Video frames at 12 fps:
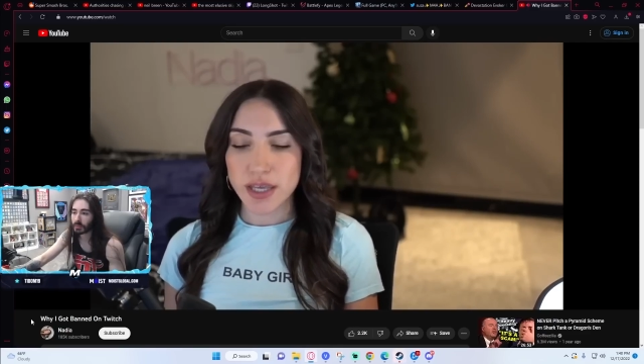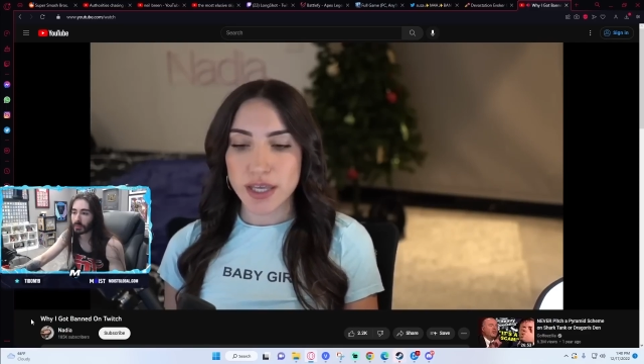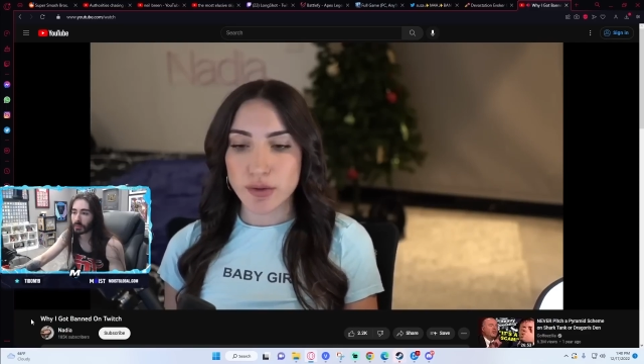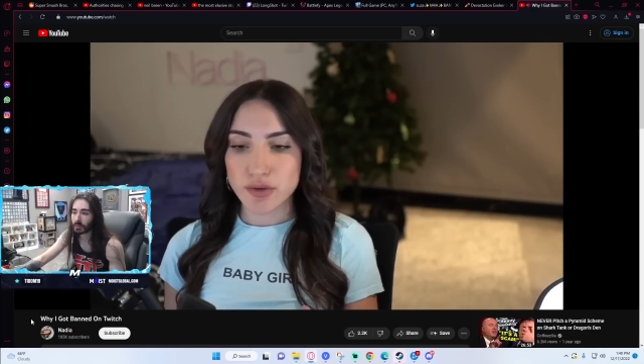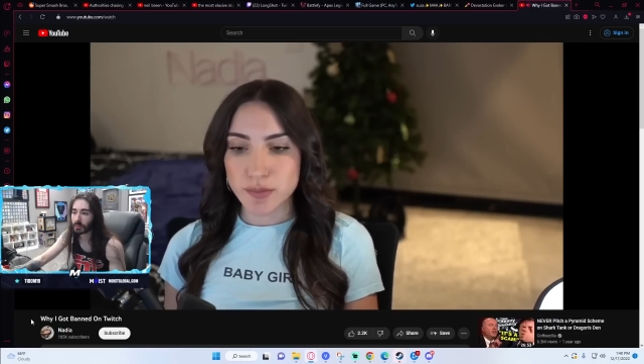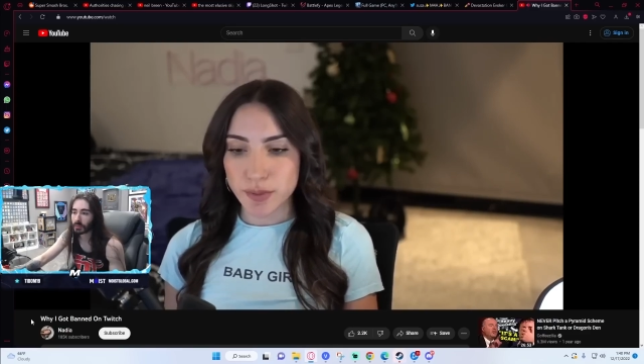
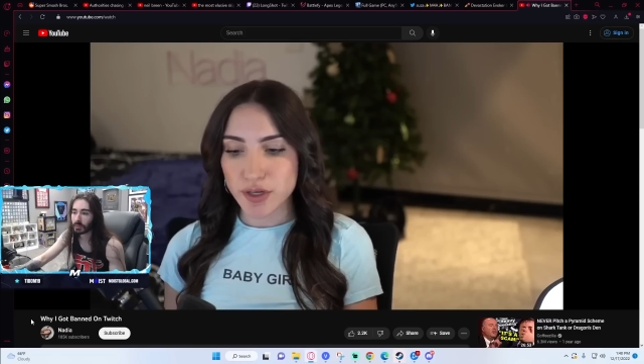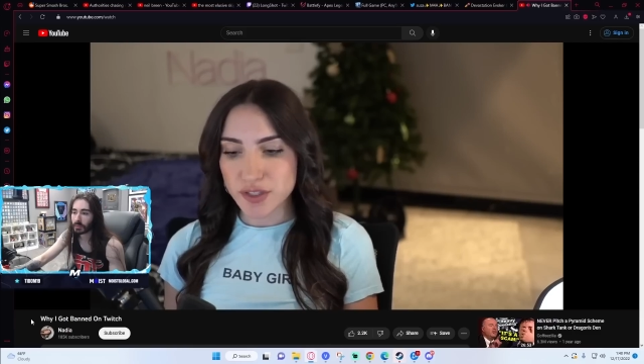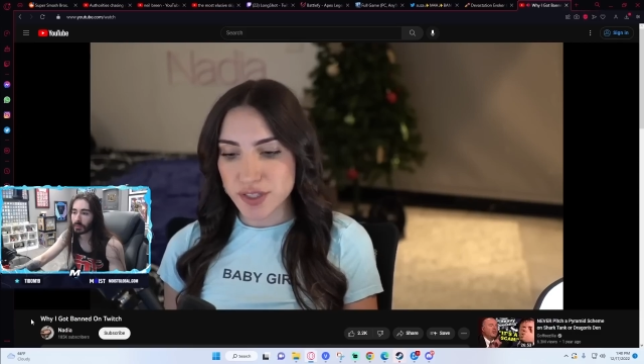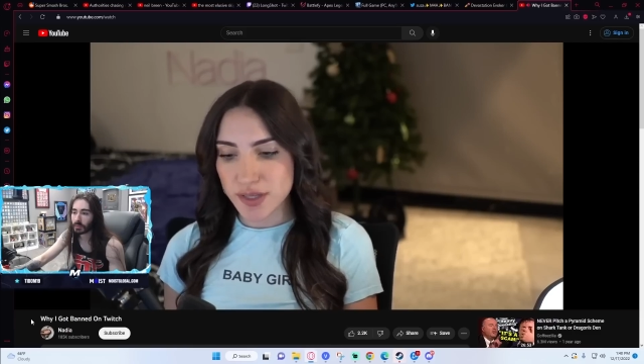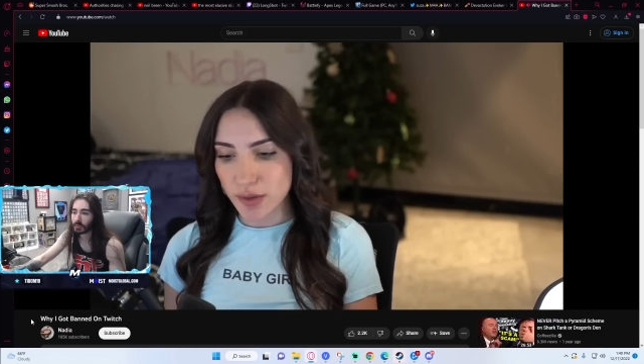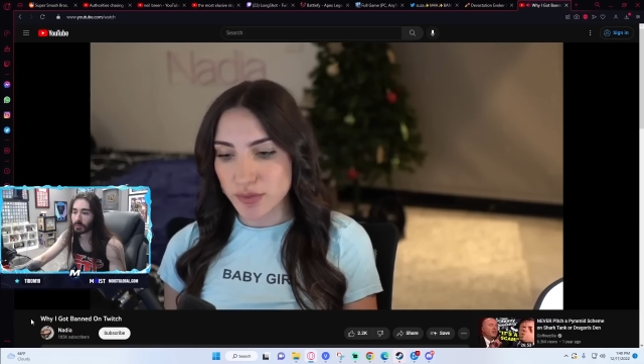And it was a
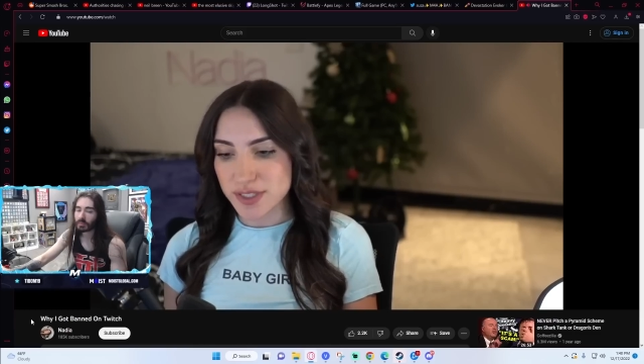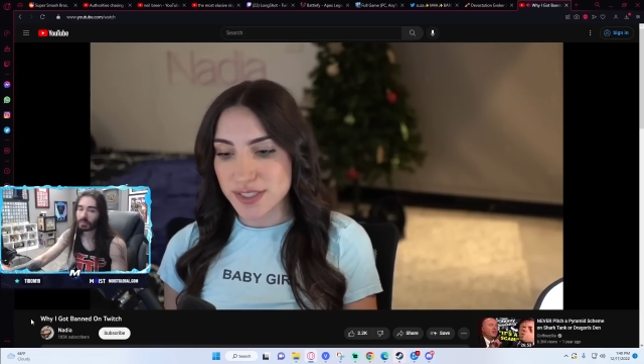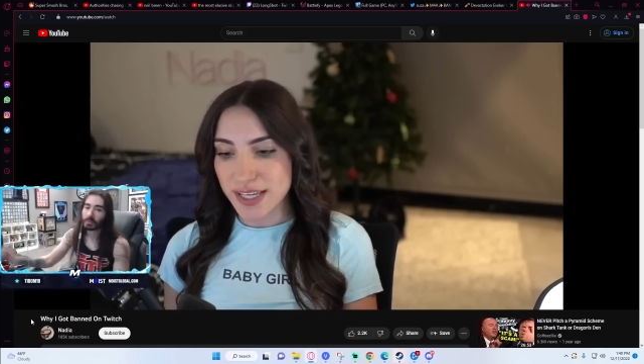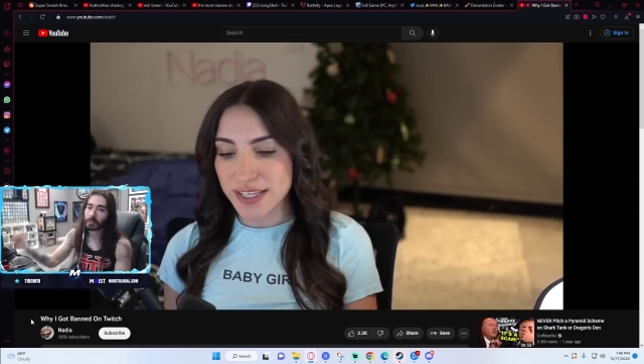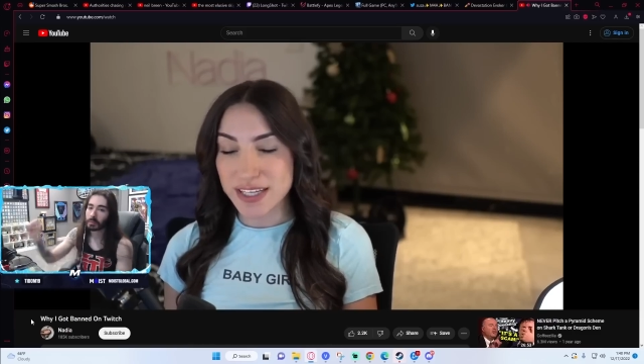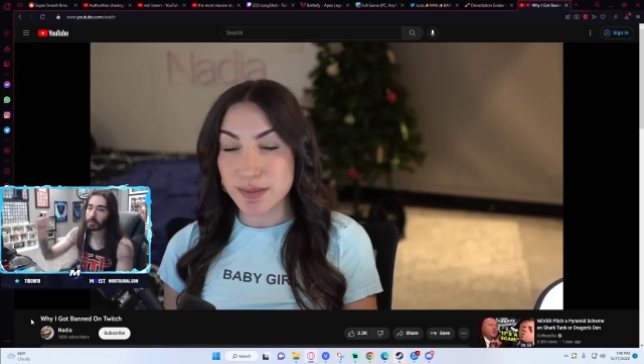person that was
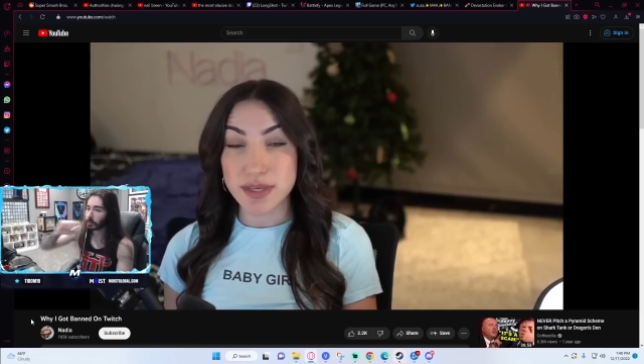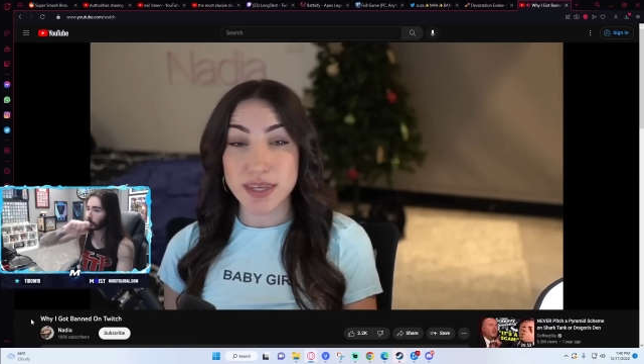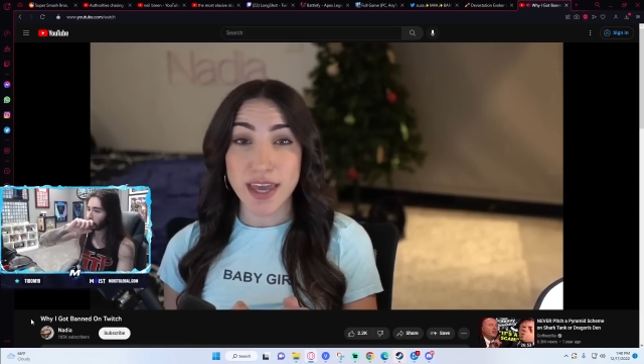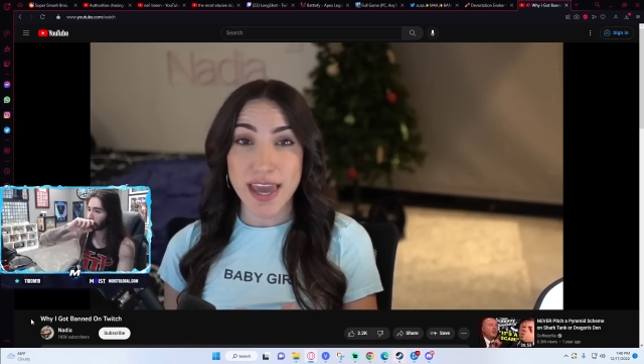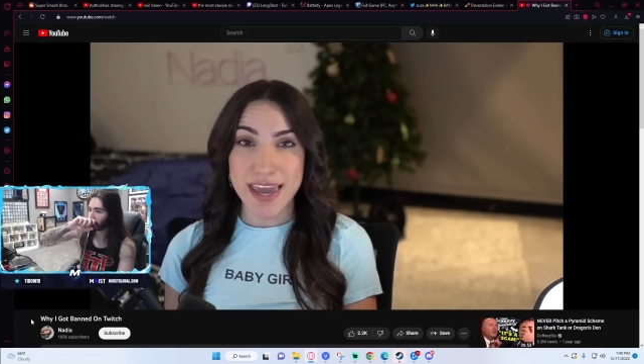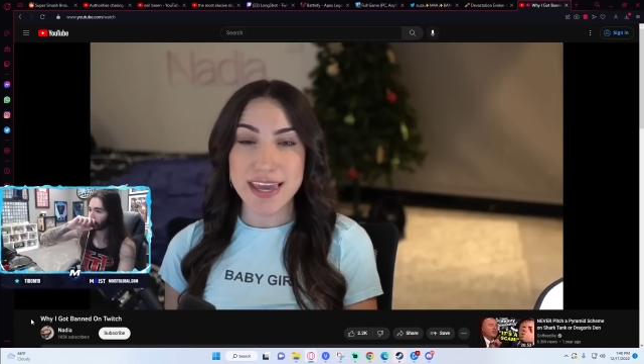sending me
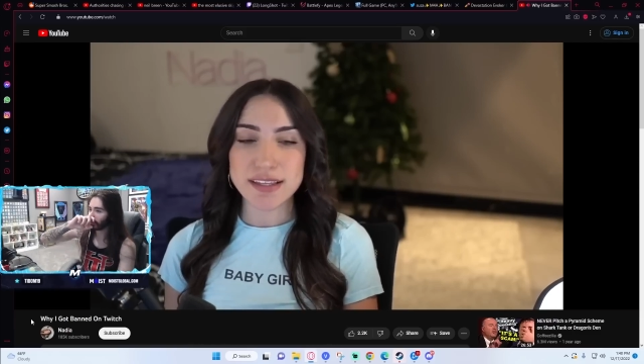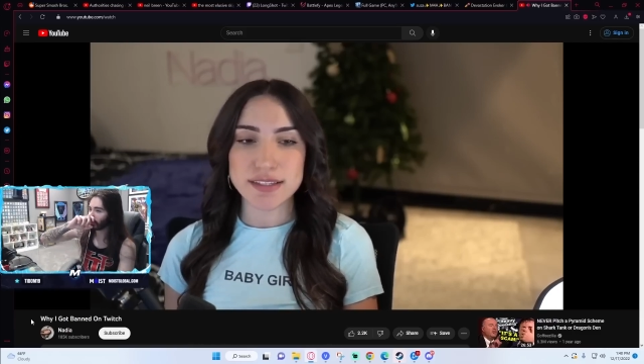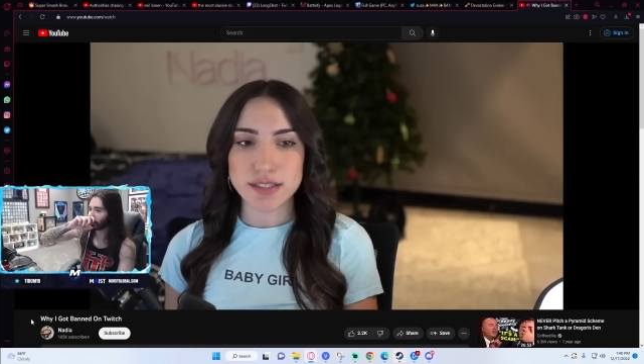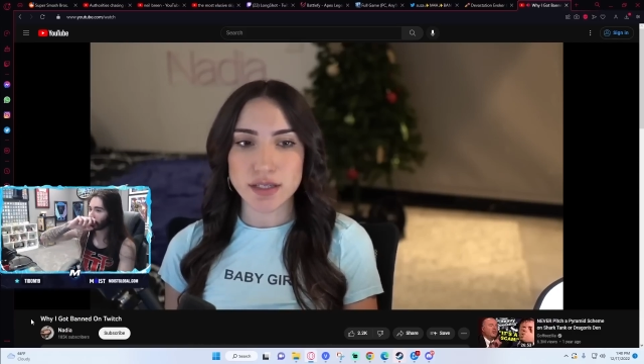hate